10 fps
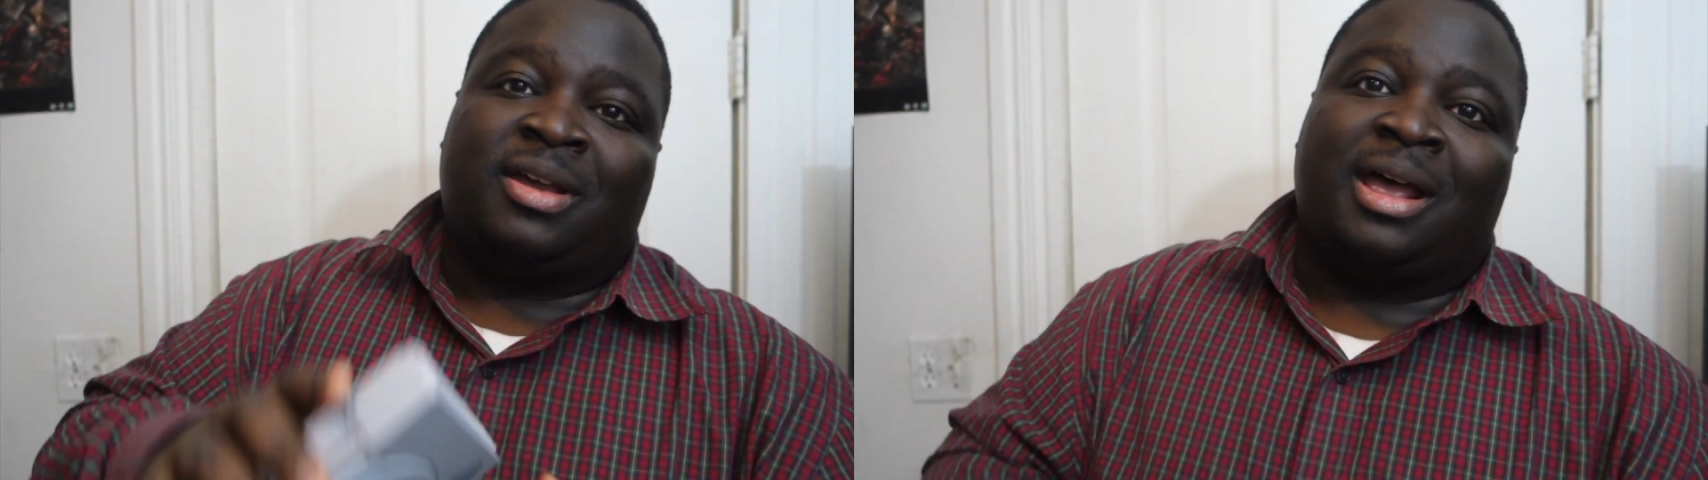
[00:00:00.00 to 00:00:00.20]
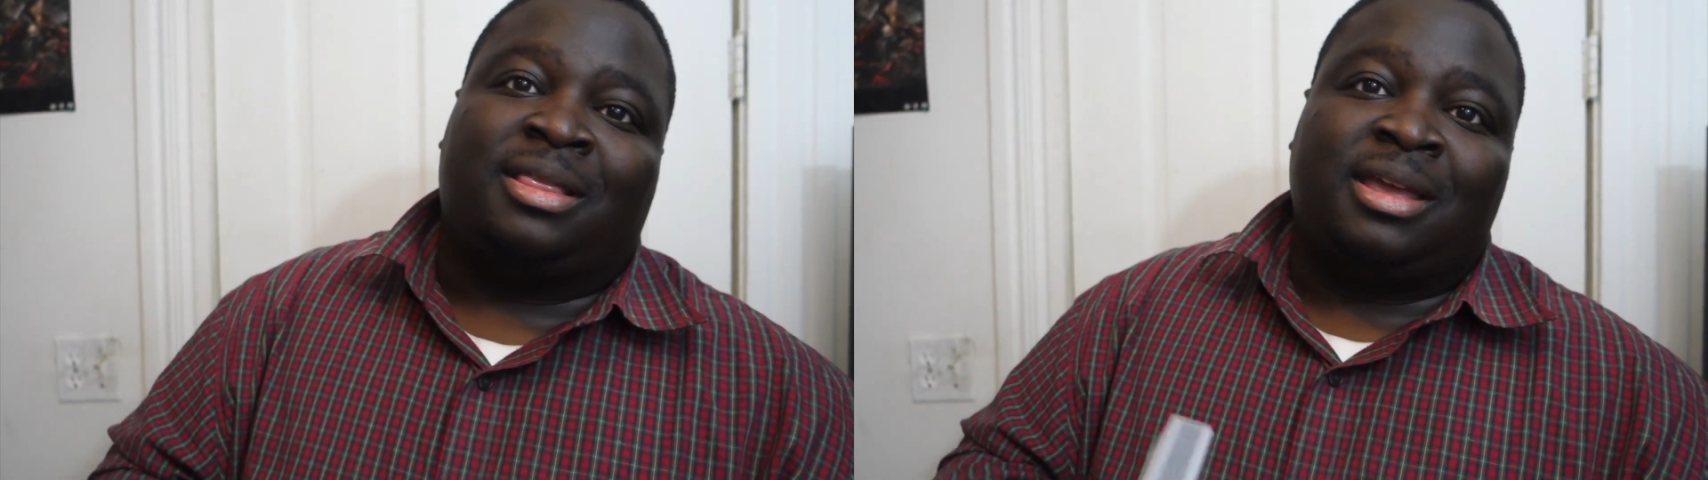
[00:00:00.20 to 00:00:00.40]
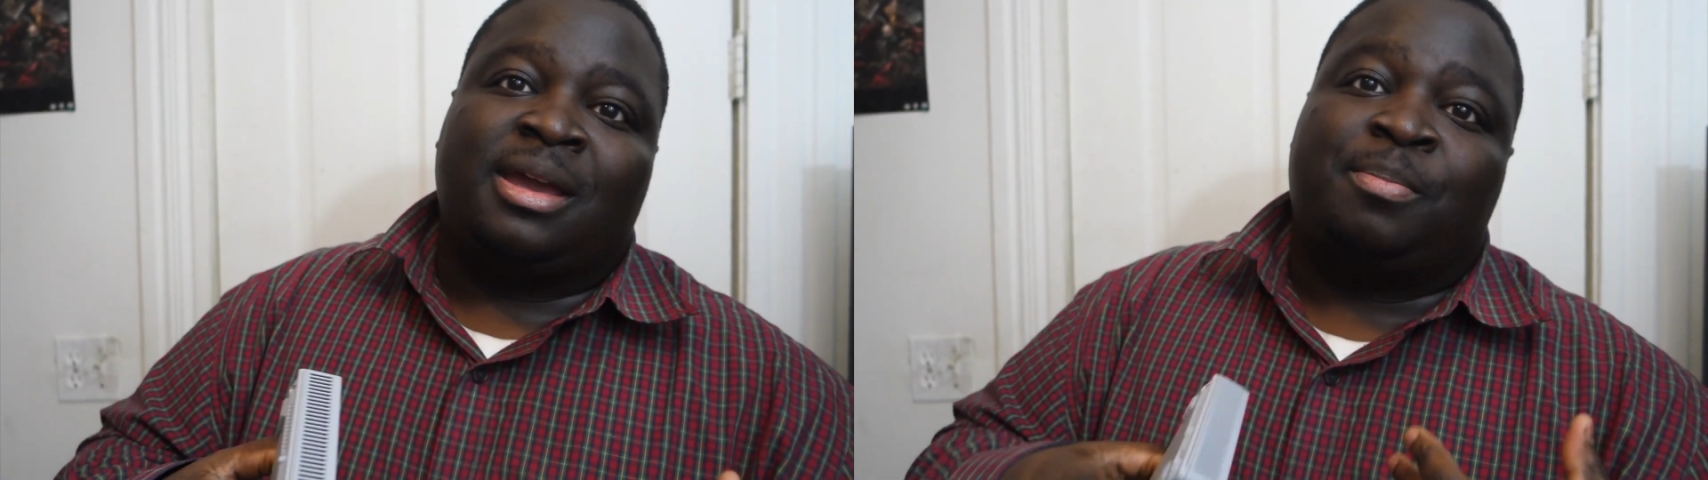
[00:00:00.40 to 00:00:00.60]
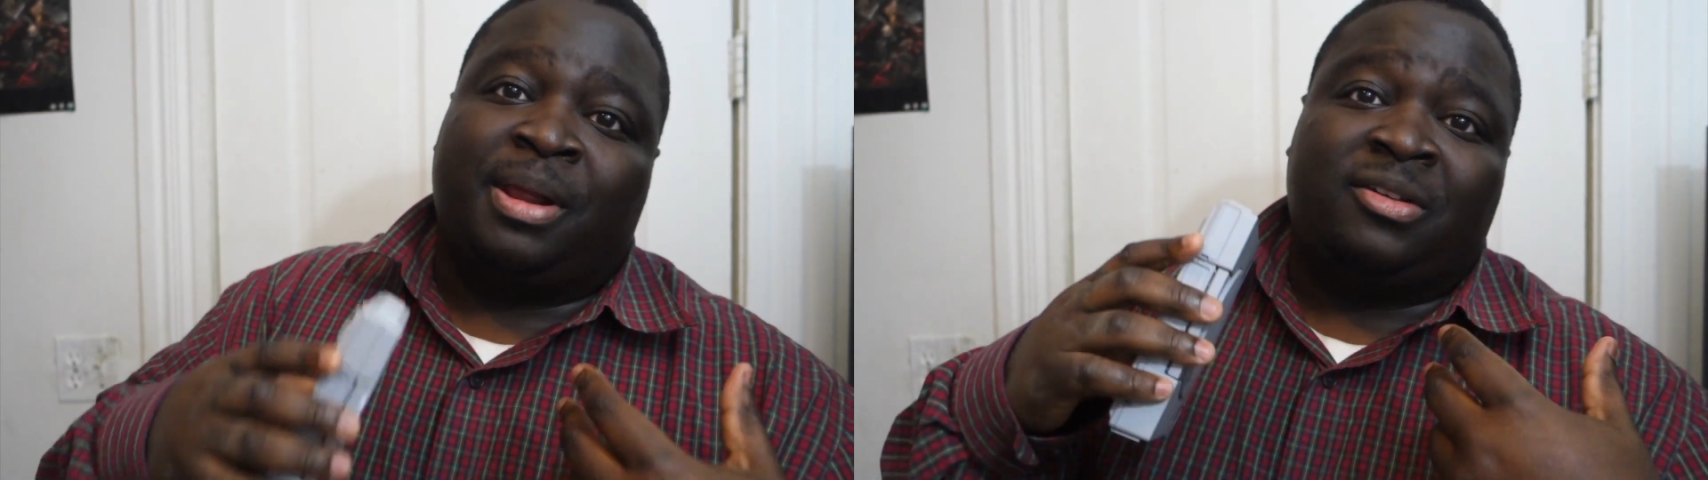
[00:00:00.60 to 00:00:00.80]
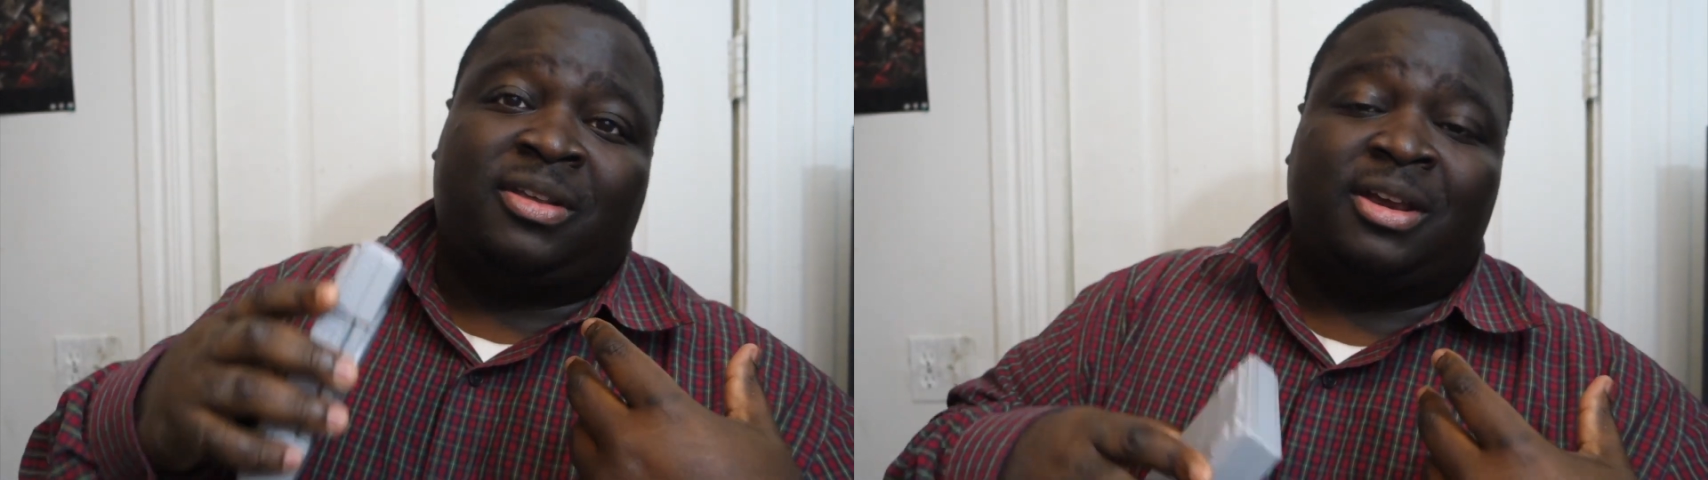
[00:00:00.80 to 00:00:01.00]
I think
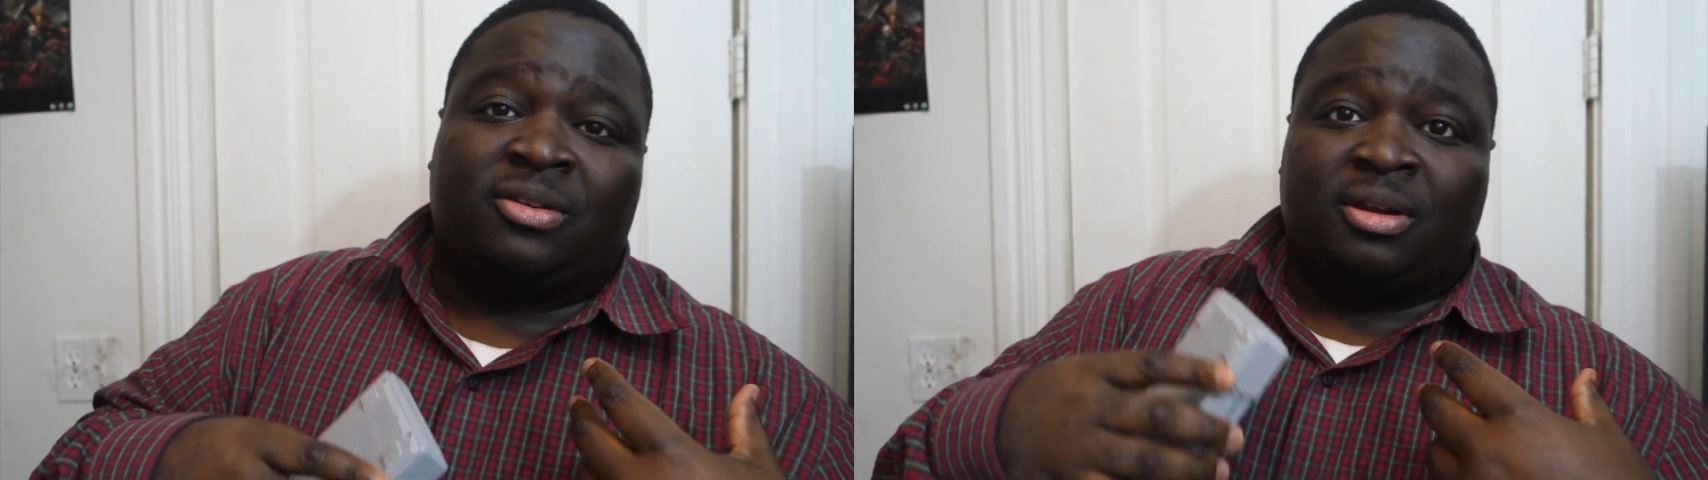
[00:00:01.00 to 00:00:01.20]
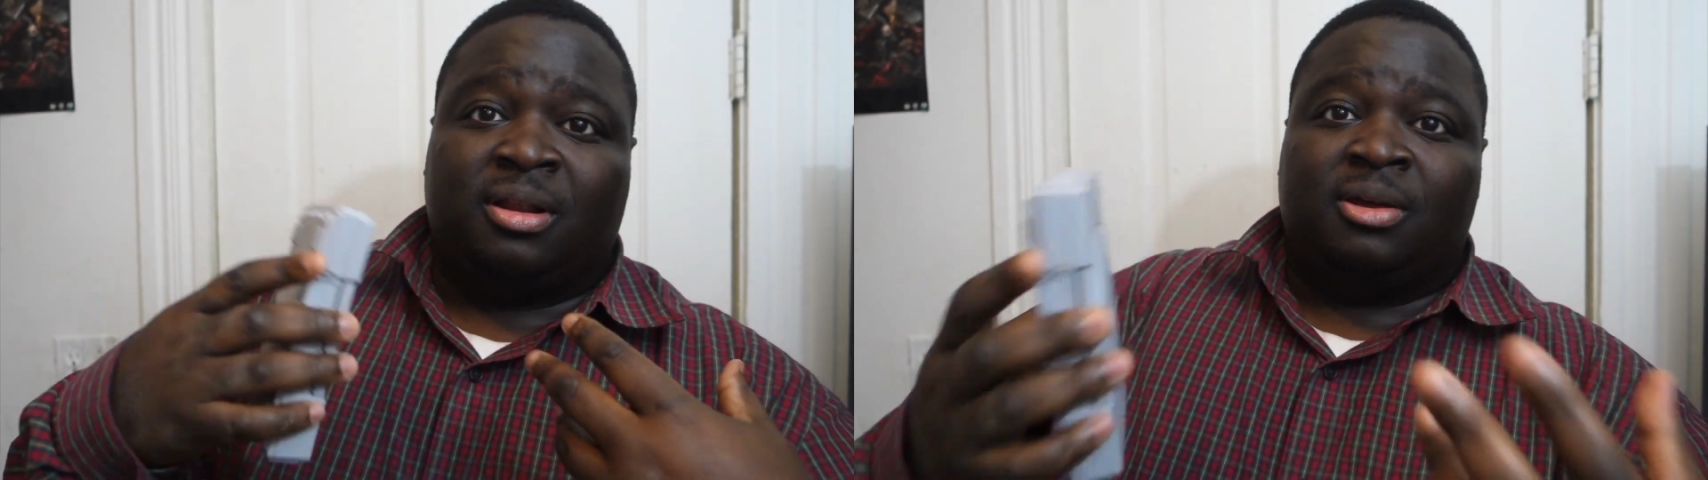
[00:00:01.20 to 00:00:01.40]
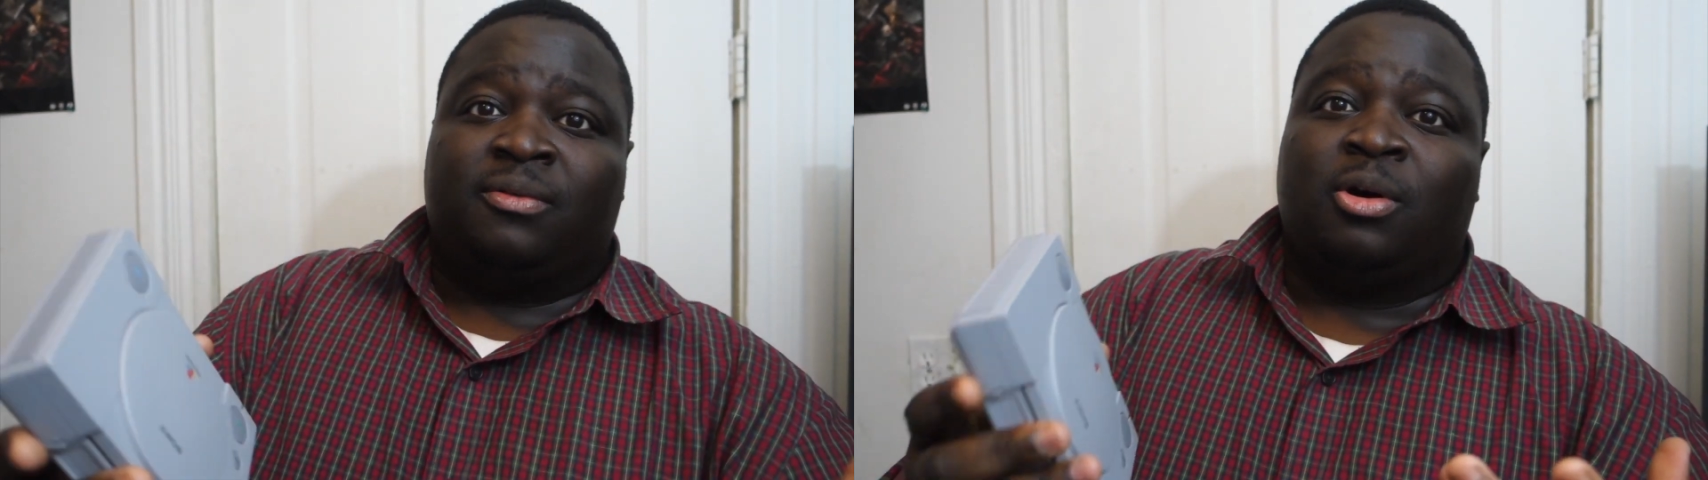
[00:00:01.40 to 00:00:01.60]
PlayStation delivered